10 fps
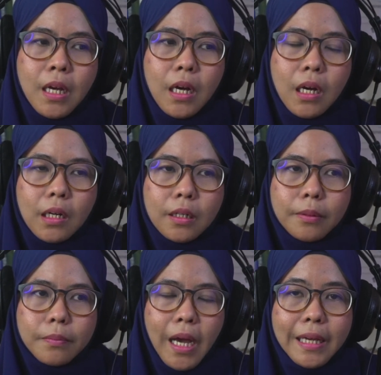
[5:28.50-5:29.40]

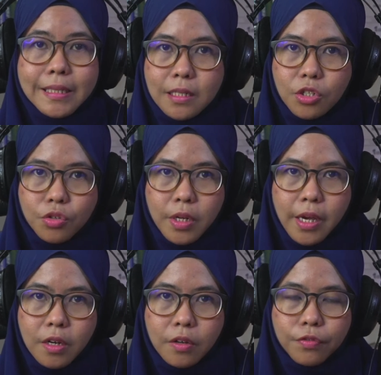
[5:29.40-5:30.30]
I didn't do
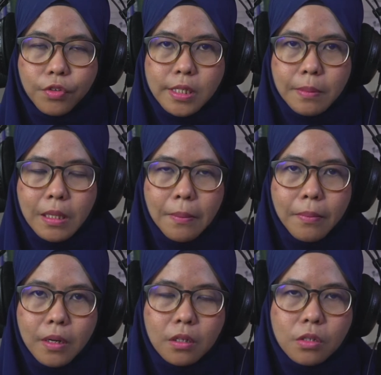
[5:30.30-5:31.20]
that for
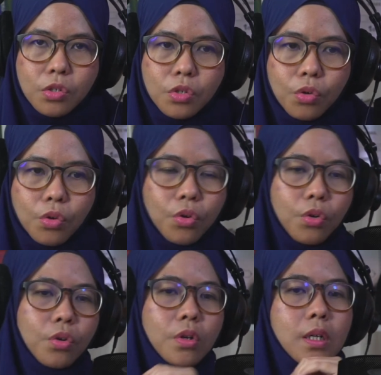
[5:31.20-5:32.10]
September.
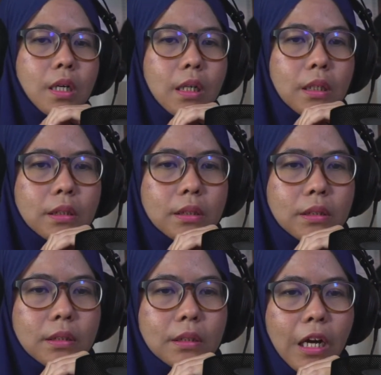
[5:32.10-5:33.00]
So
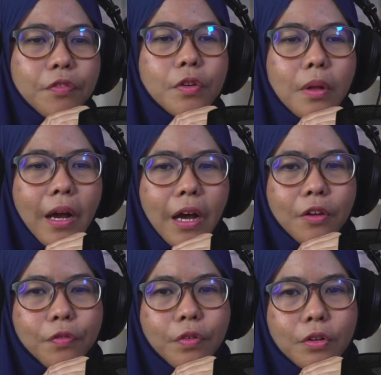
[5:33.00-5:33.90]
I feel
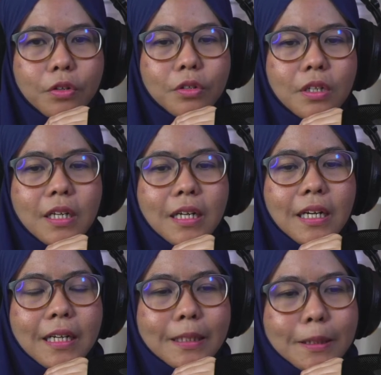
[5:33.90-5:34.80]

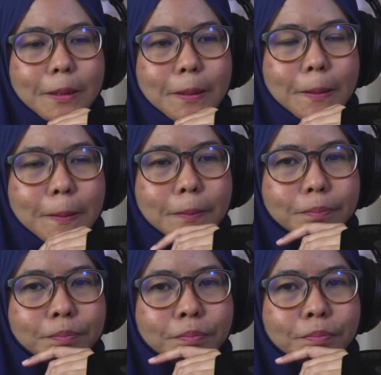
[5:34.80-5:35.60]
um